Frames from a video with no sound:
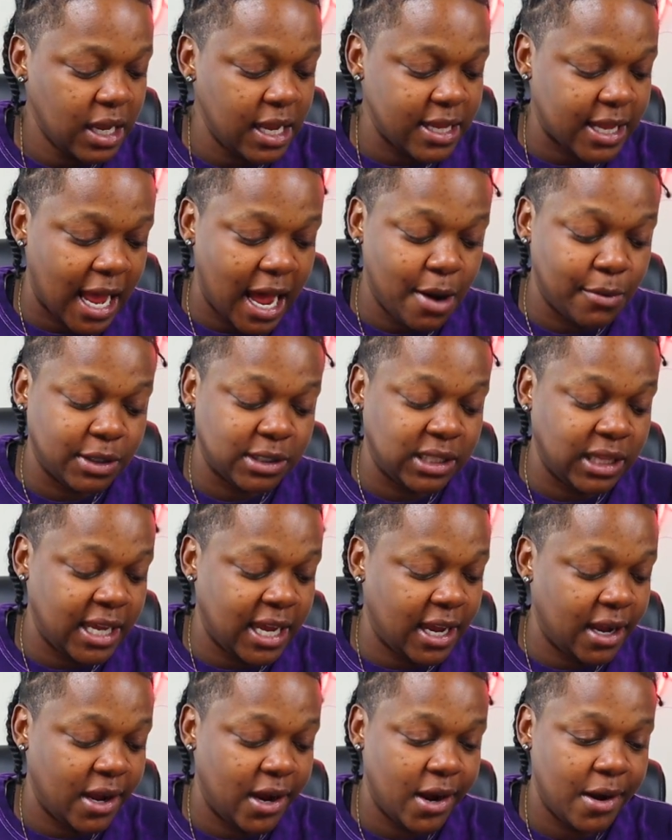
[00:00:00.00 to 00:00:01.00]
That was
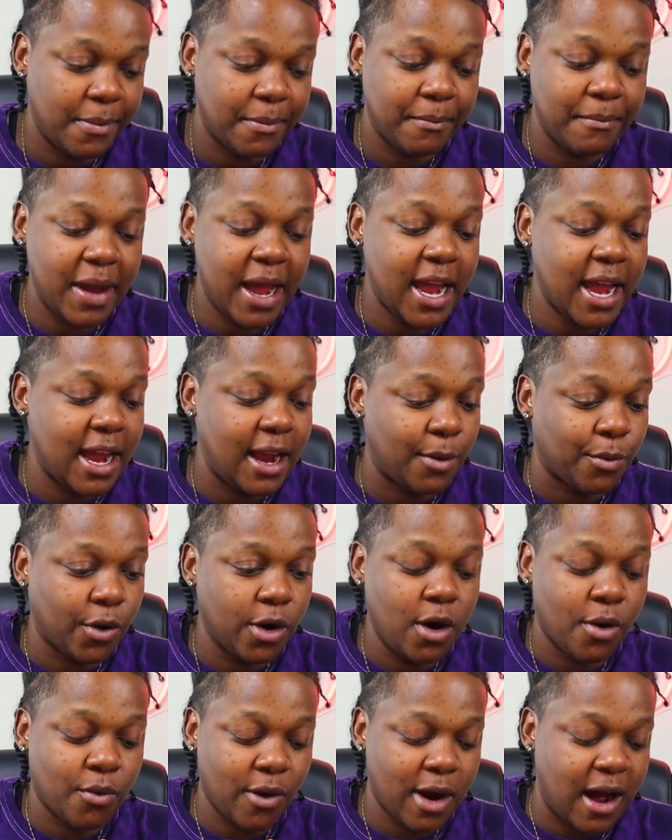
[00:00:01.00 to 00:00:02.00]
lit. Man,
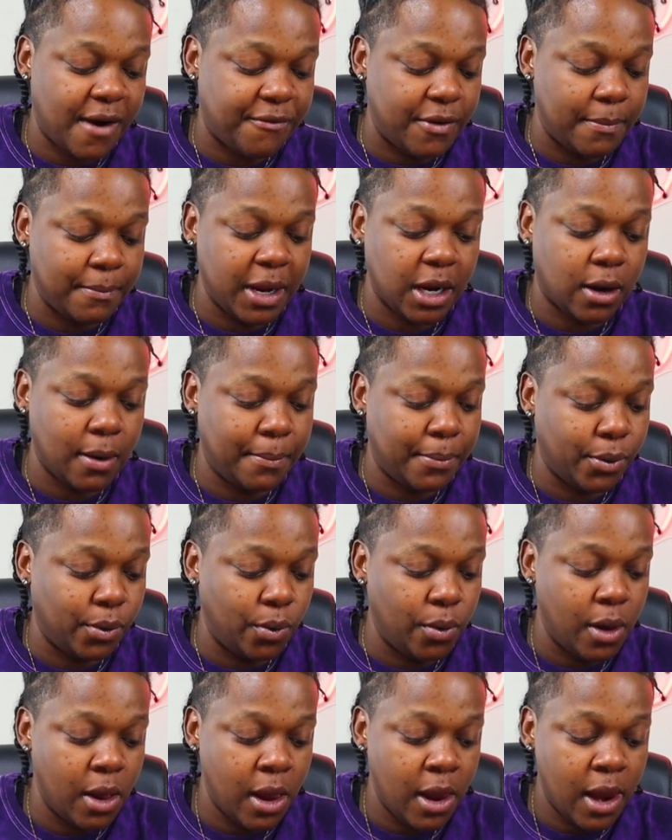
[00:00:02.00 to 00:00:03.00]
Real Ralph and Mika
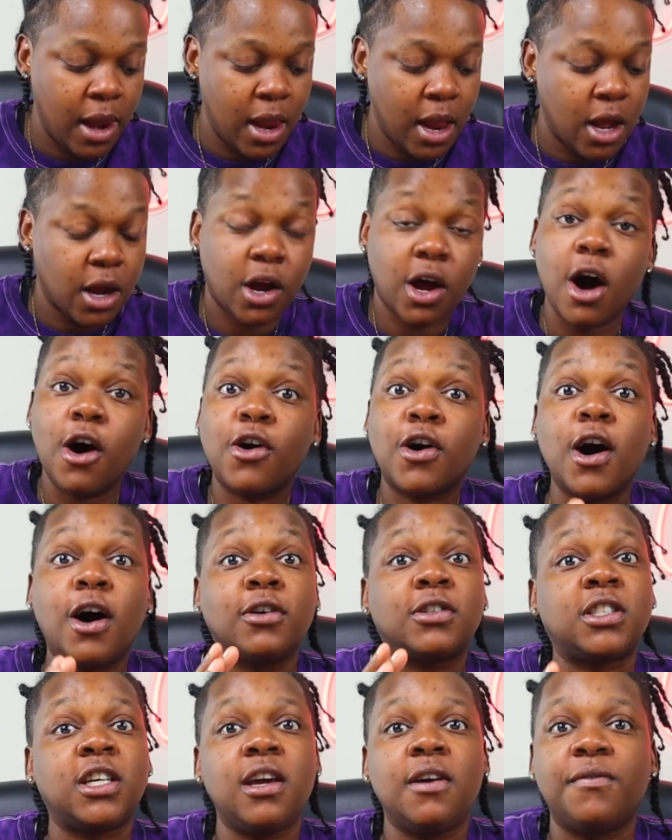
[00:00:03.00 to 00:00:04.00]
Boo.
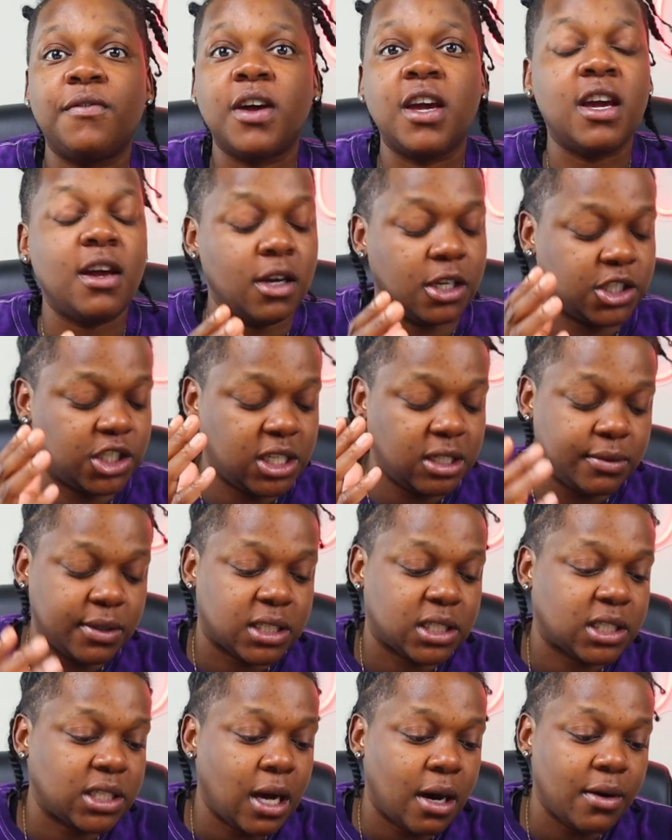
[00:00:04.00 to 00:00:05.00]
Coco TV, she
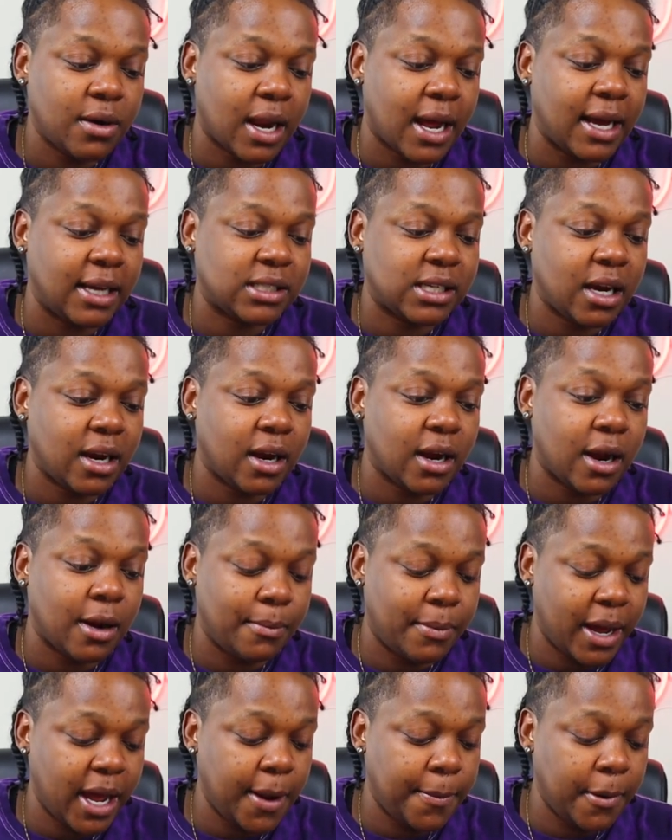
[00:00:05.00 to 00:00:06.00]
was so nice. Her and her
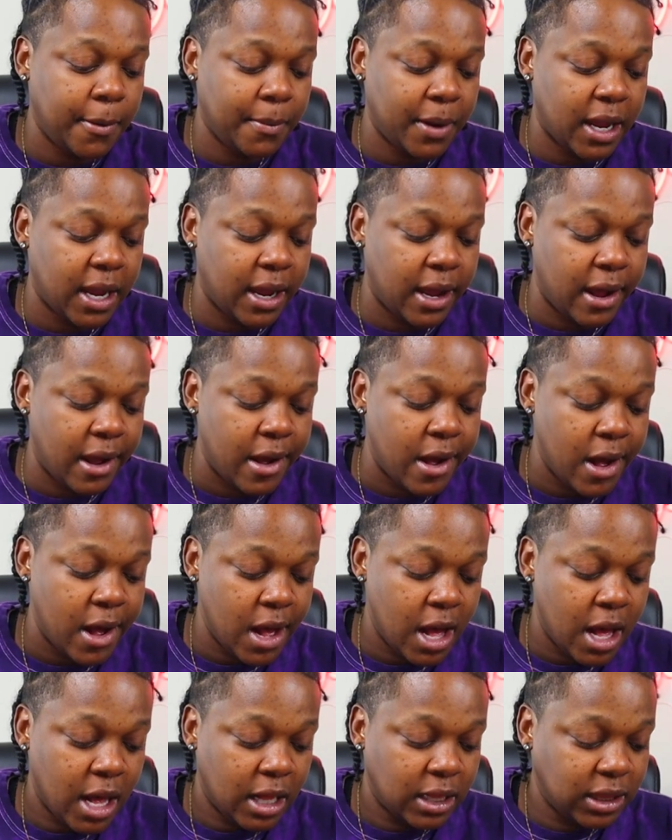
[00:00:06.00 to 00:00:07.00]
baby, man.
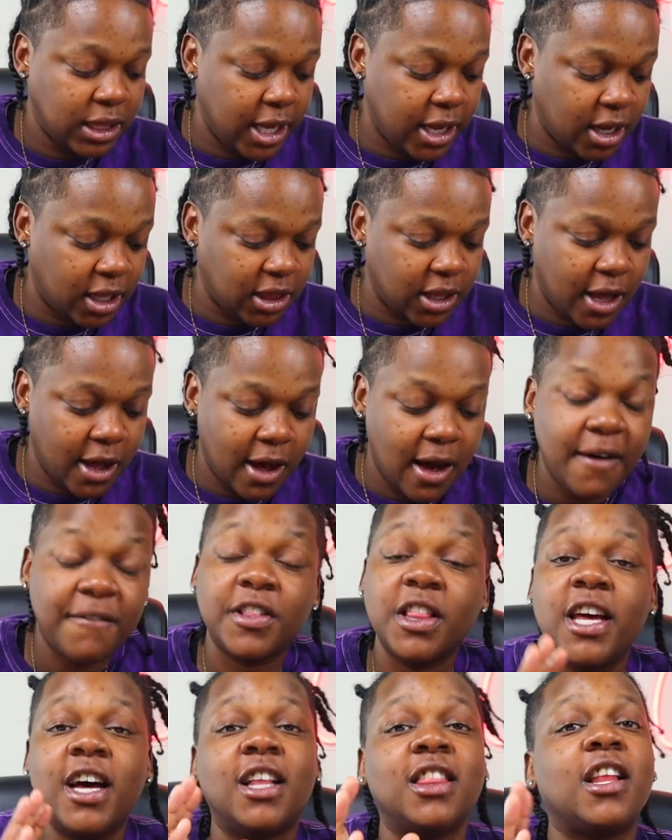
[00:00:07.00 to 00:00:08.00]
Lil Love,
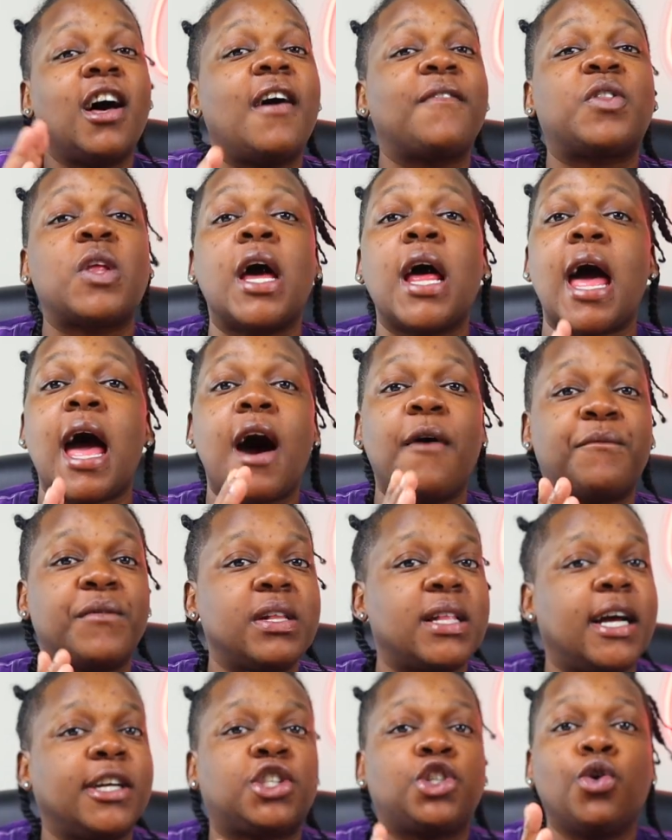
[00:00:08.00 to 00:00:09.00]
Lil Love, that
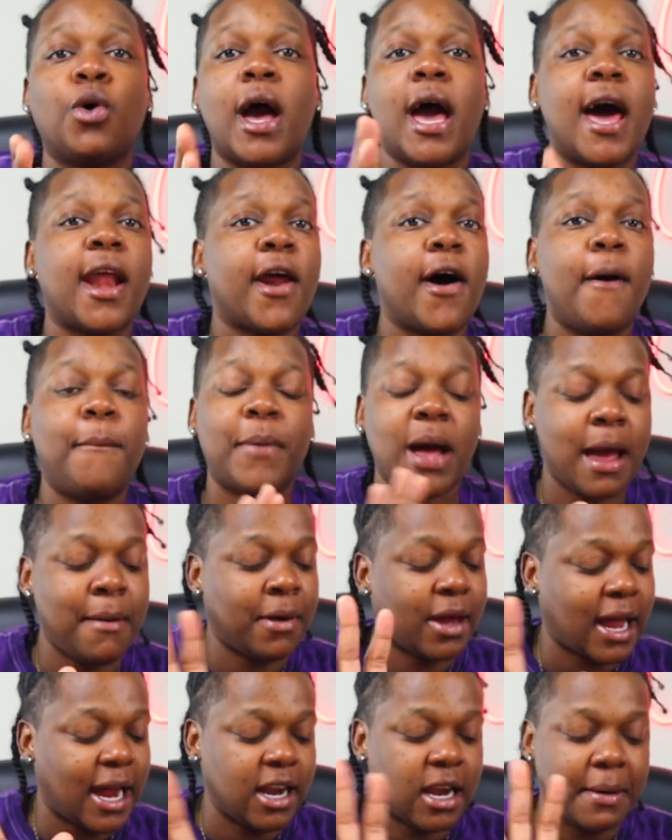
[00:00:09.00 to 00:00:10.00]
outfit that you had on,
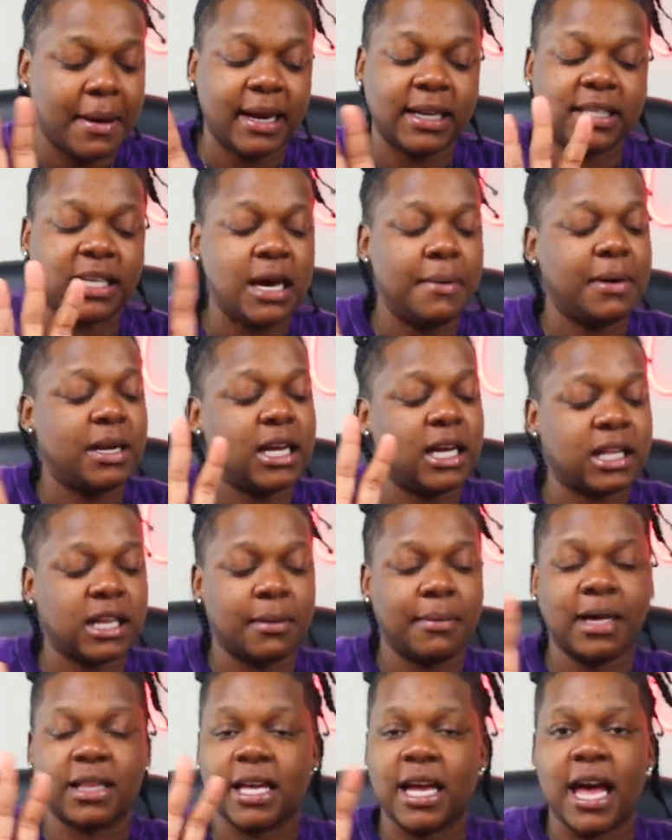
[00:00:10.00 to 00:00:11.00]
baby. Can't nobody tell me nothing
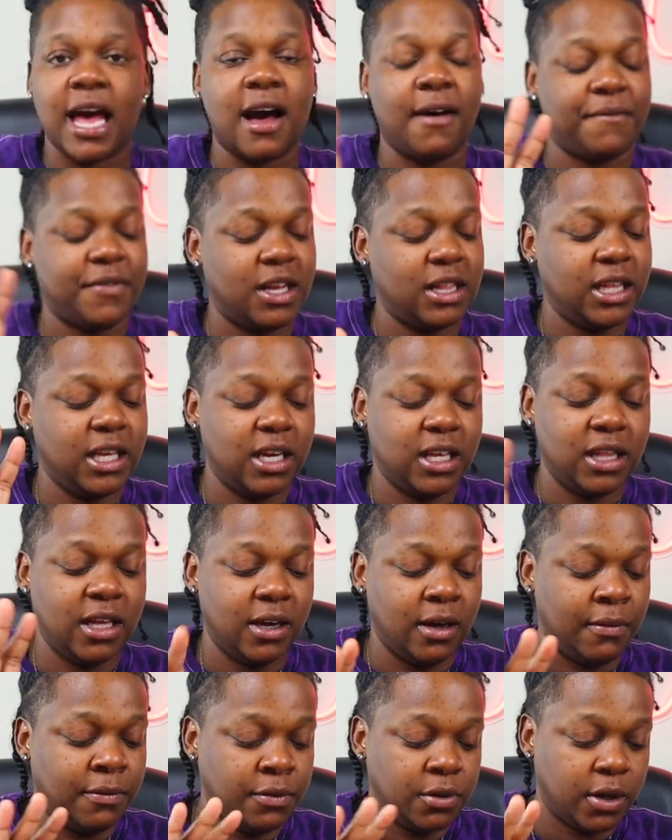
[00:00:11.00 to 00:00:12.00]
about that outfit, Lil
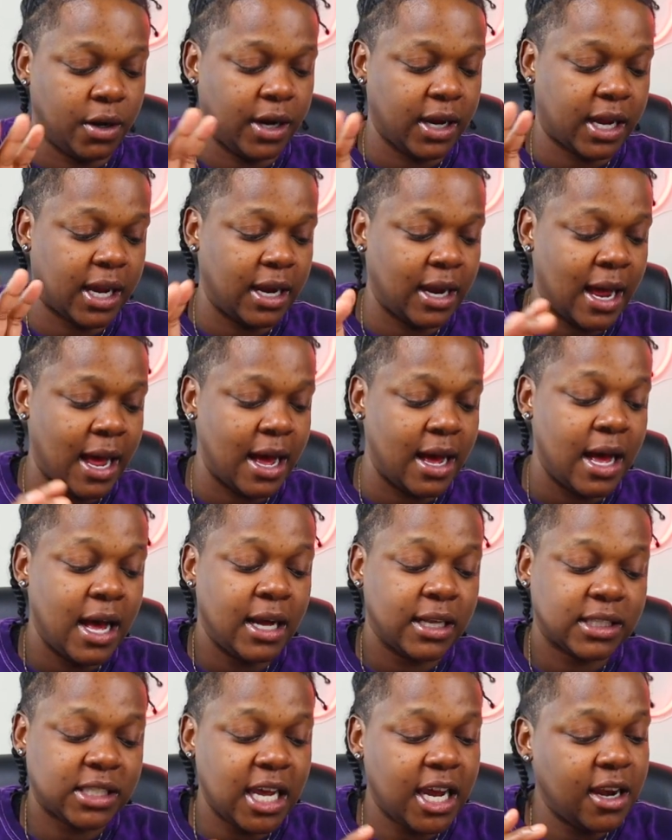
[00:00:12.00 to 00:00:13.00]
Love. No, they cannot.
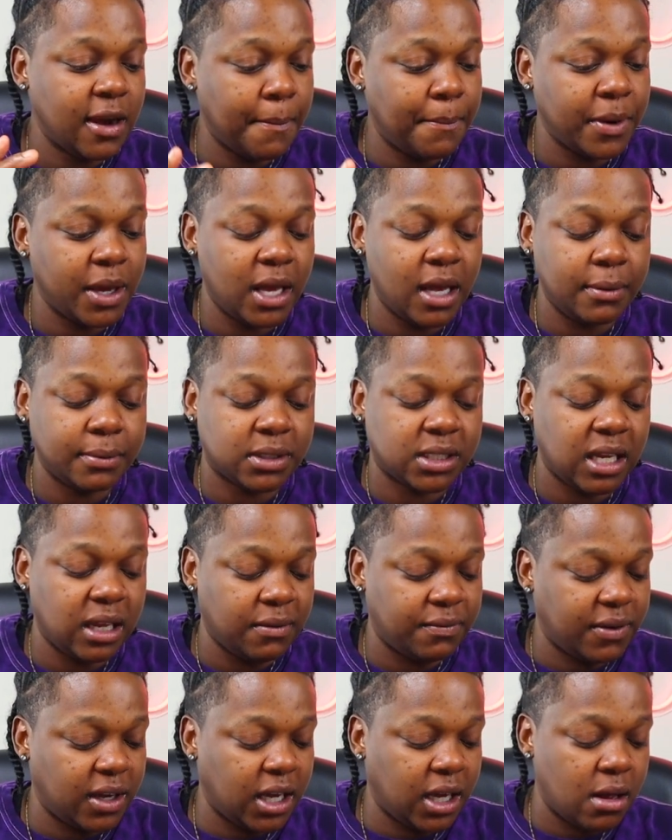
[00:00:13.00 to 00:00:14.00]
Tina Bibbs
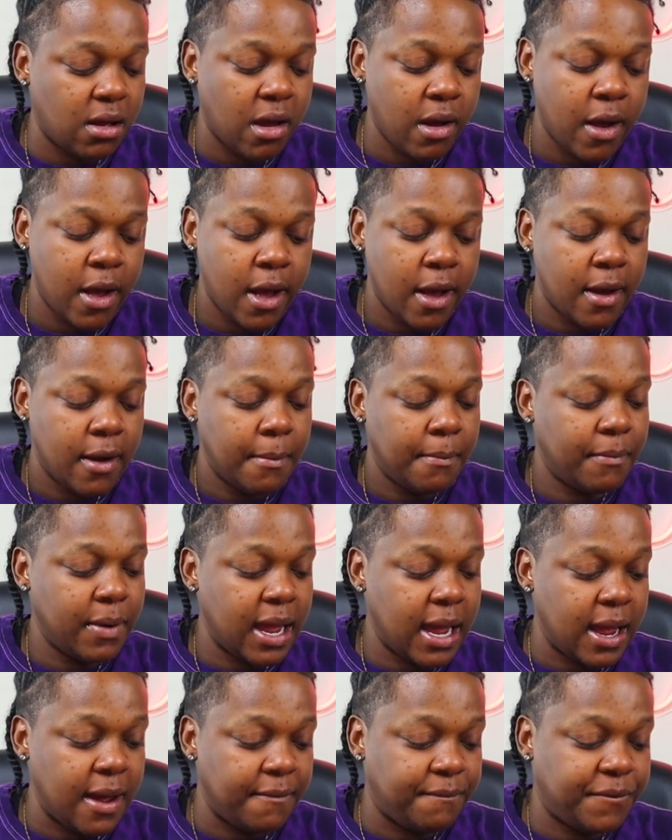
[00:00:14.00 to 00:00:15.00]
TV,
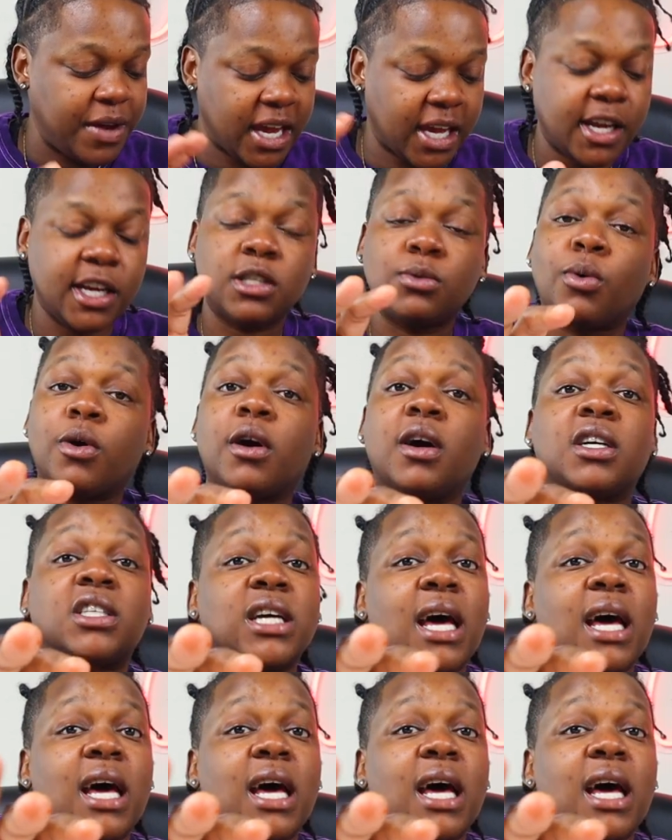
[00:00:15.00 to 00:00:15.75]
Man, Vicky's World.